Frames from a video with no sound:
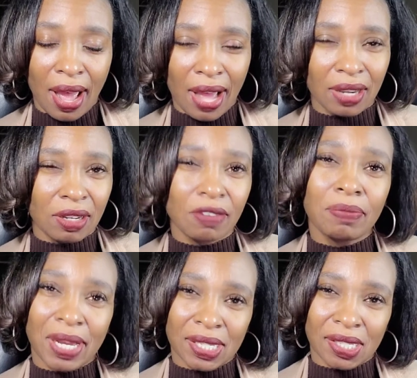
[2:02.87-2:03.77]
I love
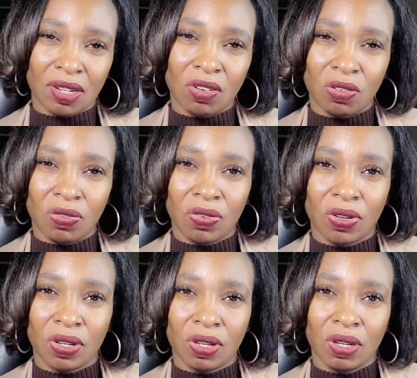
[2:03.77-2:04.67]
myself
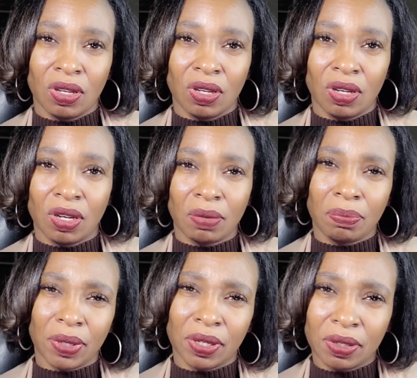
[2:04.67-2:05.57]

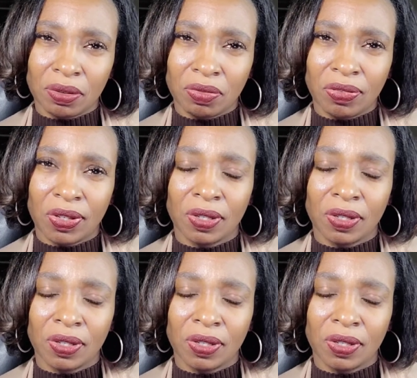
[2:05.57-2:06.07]
above